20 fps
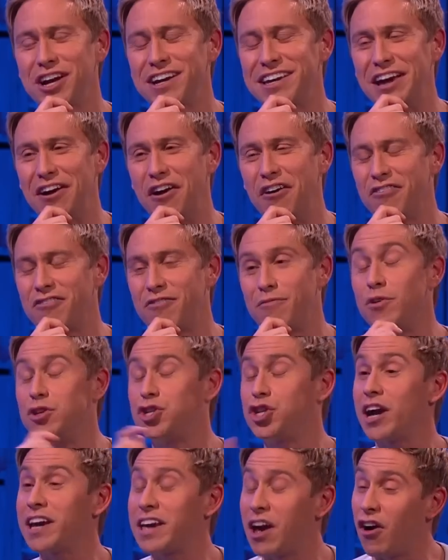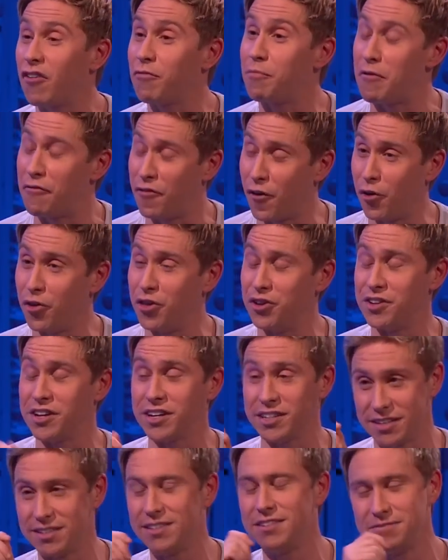shake uh, it off. So I'll shake it off before the
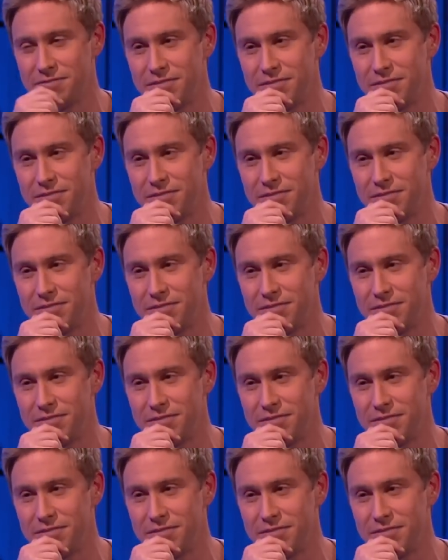date.